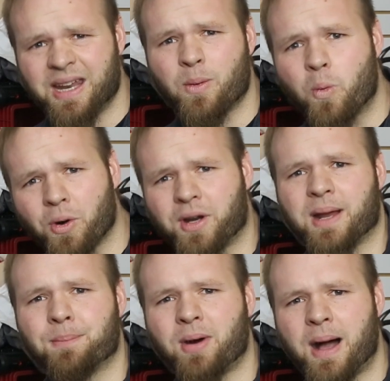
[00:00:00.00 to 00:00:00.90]
it
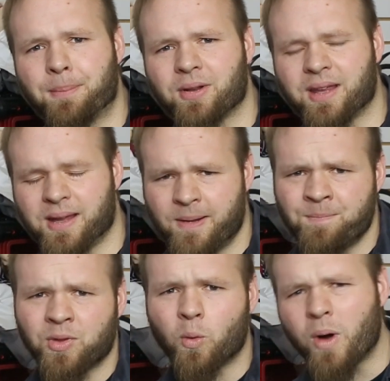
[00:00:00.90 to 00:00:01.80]
working properly.
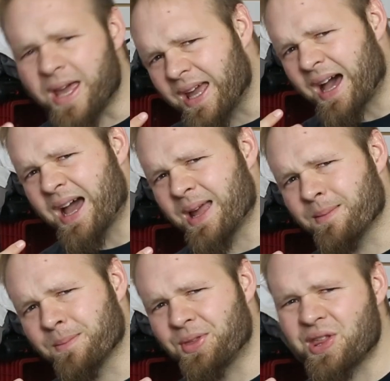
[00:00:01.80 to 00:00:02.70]
The way I
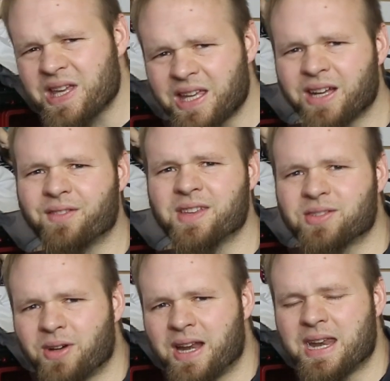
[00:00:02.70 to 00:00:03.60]
am thinking of
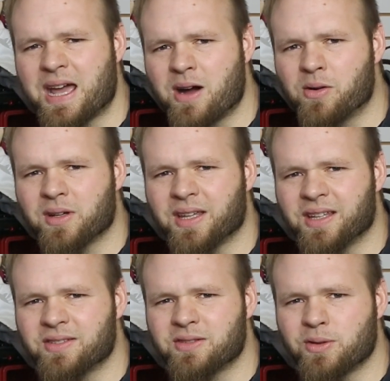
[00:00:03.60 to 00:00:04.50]
this right now
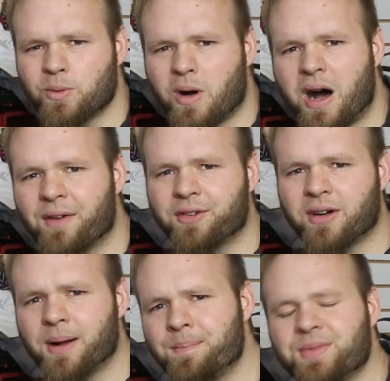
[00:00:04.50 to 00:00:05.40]
is to
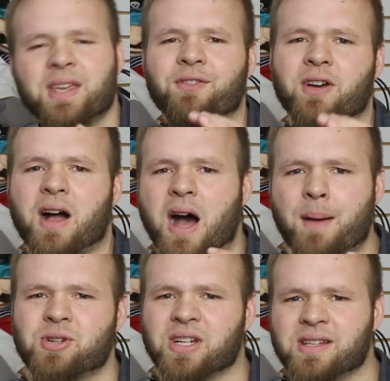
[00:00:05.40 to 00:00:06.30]
offer up different
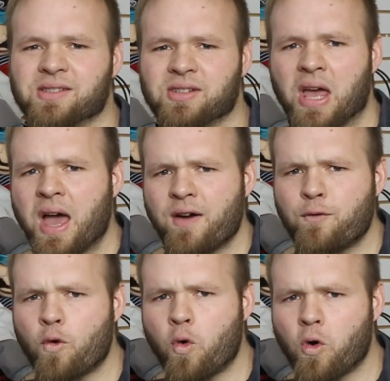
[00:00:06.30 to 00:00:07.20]
options
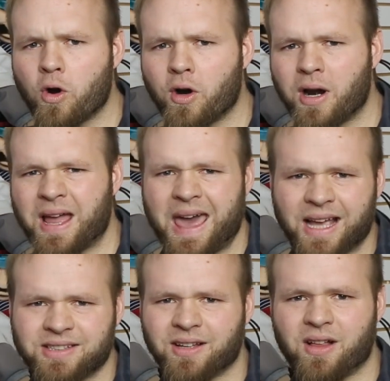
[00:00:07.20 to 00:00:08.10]
for
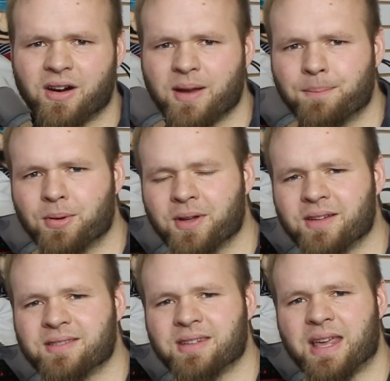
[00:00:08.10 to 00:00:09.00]
XLR
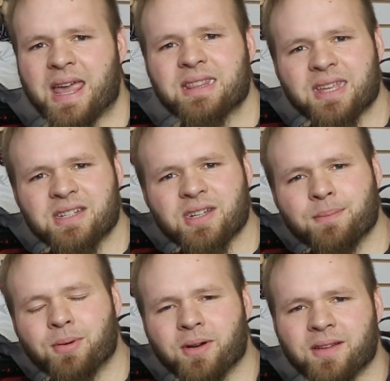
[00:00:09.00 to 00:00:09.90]
inputs, 1/8"
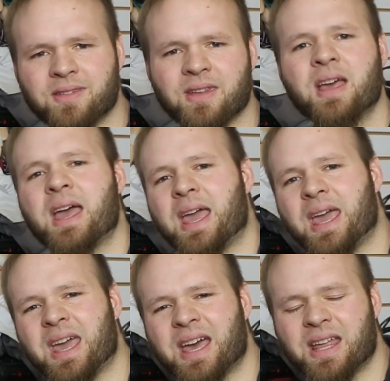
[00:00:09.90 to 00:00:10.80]
inputs,
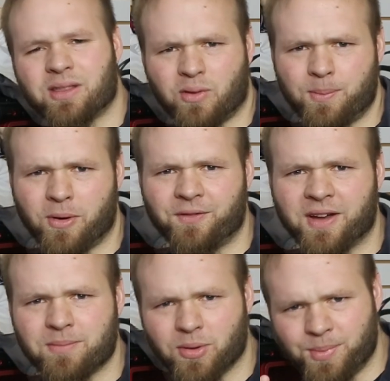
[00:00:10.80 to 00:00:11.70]
and
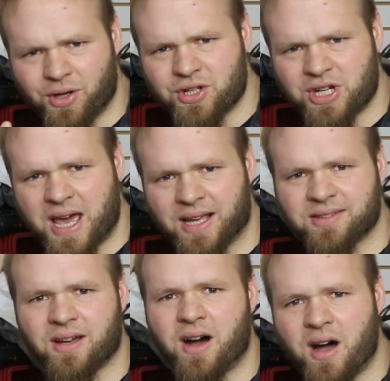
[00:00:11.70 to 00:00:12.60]
3.5mm
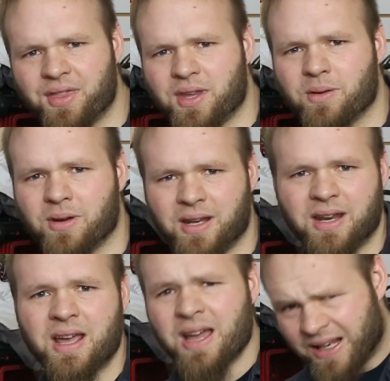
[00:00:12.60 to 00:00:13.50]
jacks on the unit,
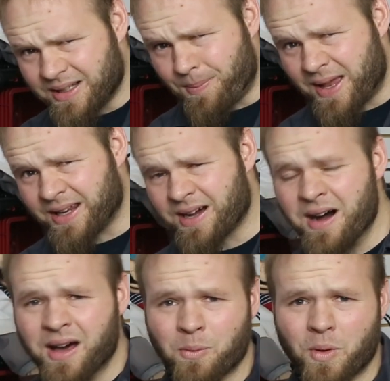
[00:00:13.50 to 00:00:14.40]
depending
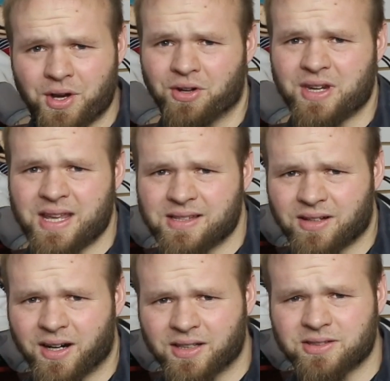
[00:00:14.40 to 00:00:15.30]
on what your needs
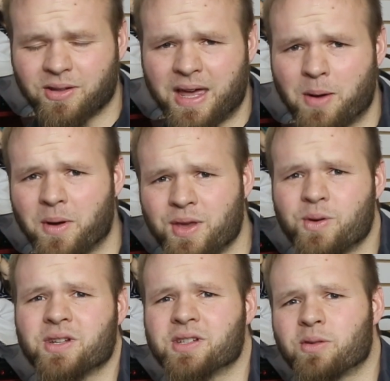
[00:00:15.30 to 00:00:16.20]
are. So that way
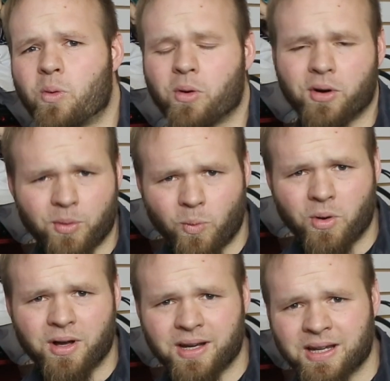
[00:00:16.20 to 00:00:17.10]
you can just order
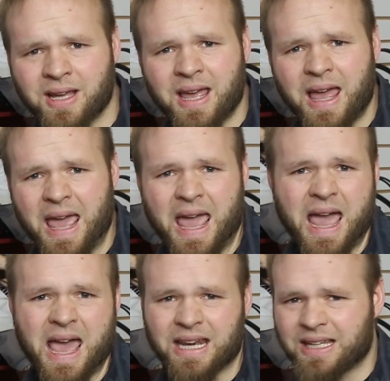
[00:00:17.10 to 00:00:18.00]
one
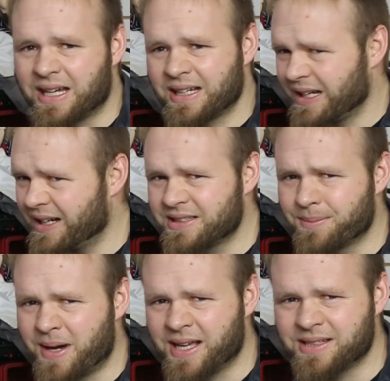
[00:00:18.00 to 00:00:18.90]
and
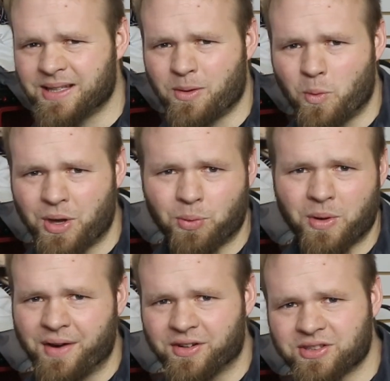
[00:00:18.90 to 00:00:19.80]
customize it with
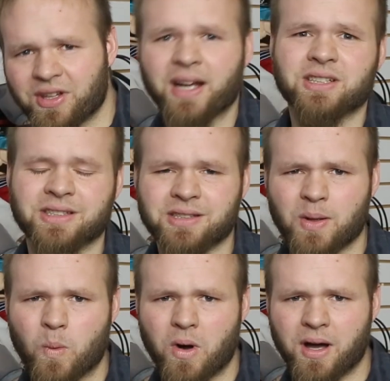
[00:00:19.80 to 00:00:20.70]
whatever selections
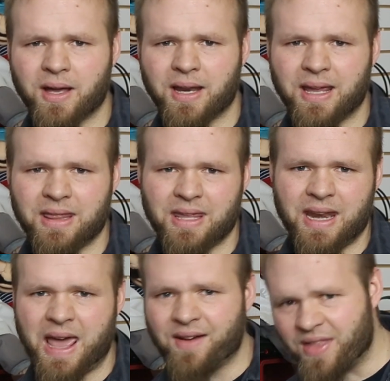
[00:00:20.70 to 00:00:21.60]
you want and
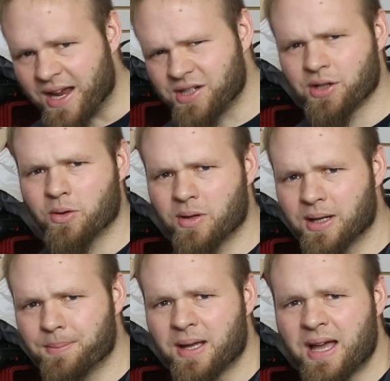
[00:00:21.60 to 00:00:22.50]
then have that show
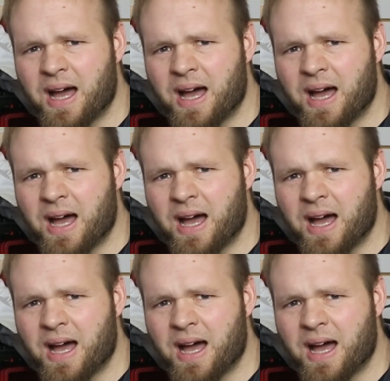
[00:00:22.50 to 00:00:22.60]
up.